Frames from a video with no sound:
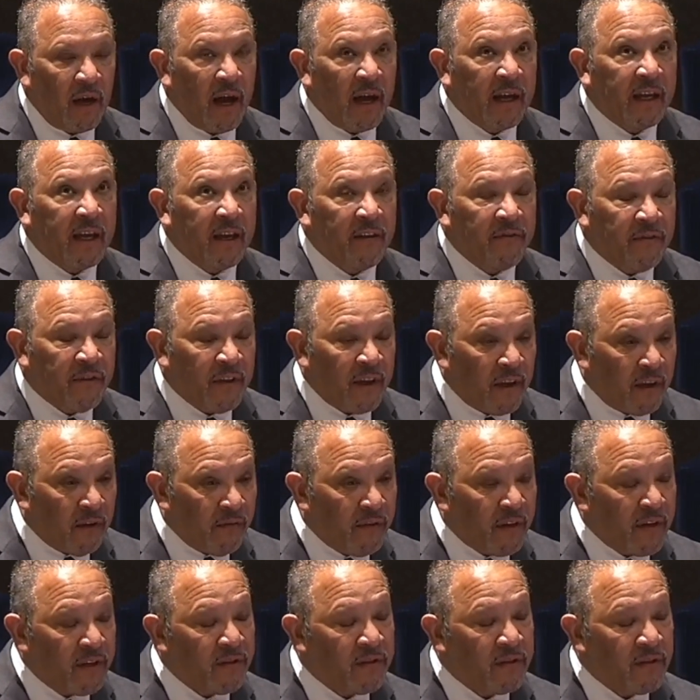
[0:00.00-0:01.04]
I can't think
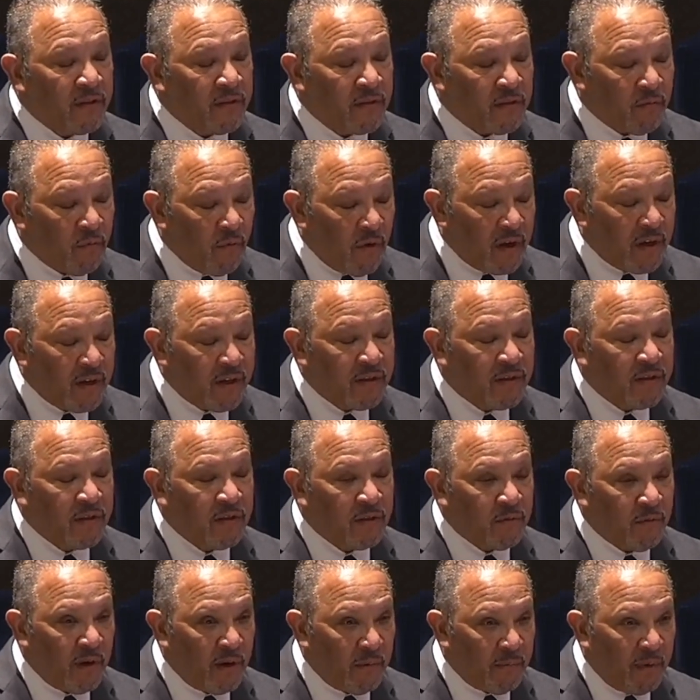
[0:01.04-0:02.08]
of an instance, one
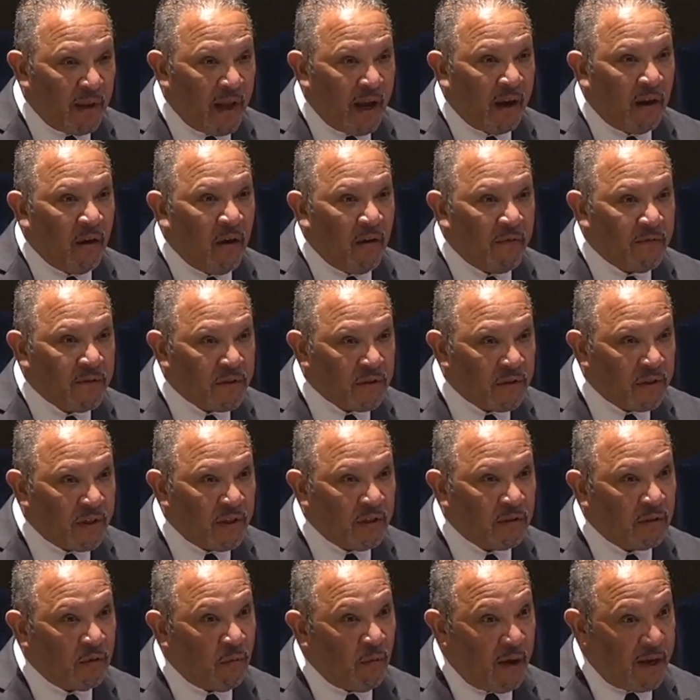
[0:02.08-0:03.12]
instance where a black officer
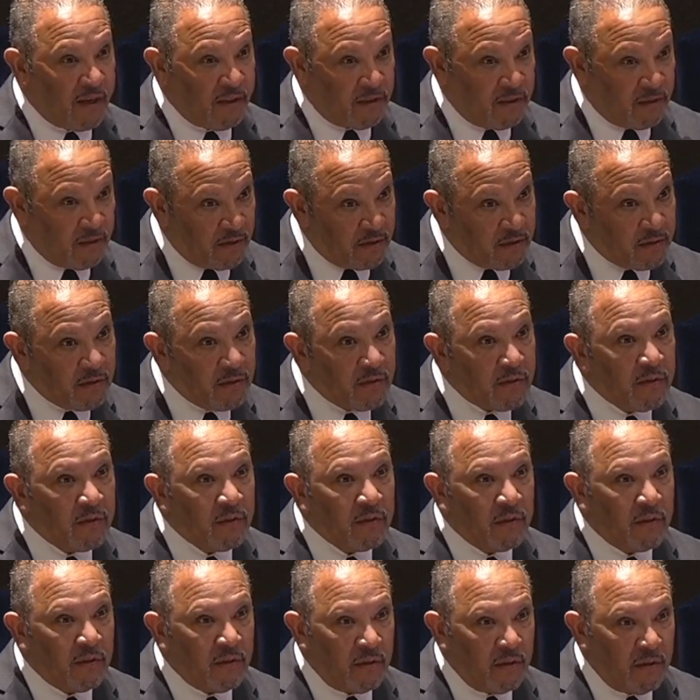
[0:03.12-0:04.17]
killed a white citizen.
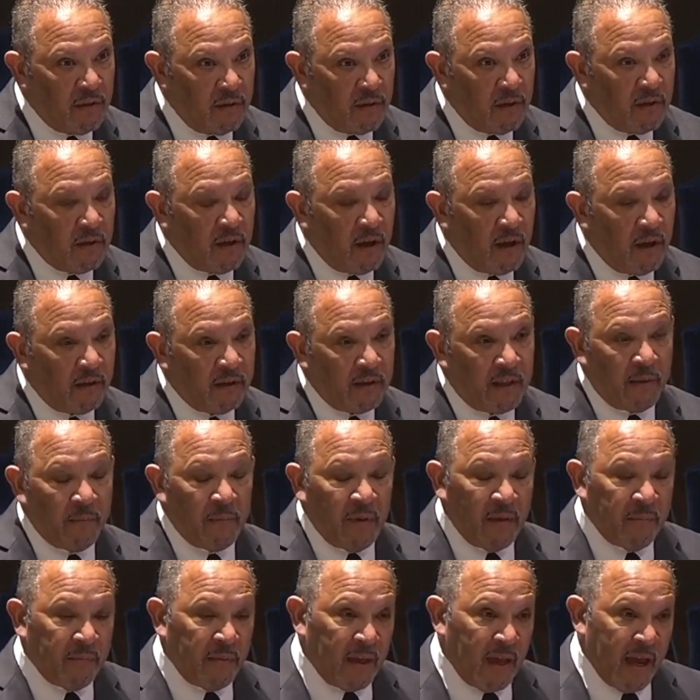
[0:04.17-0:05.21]
They
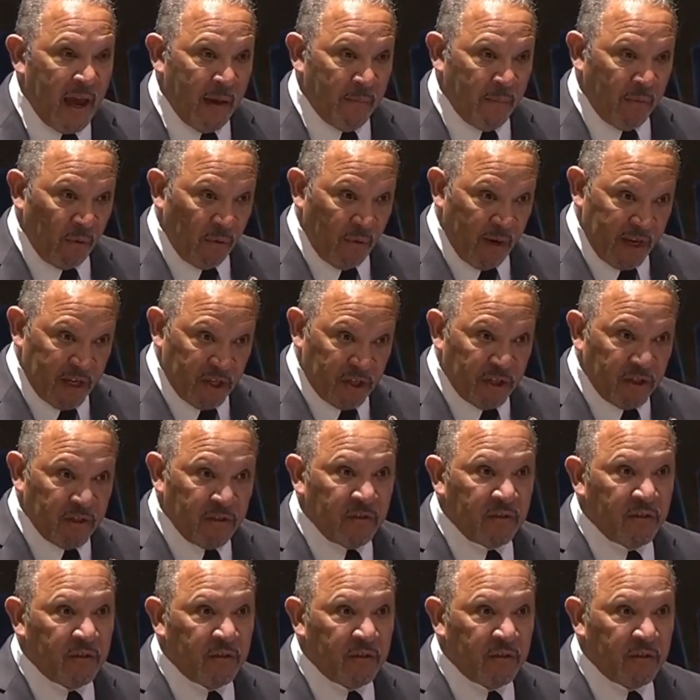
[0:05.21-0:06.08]
may be aberrations.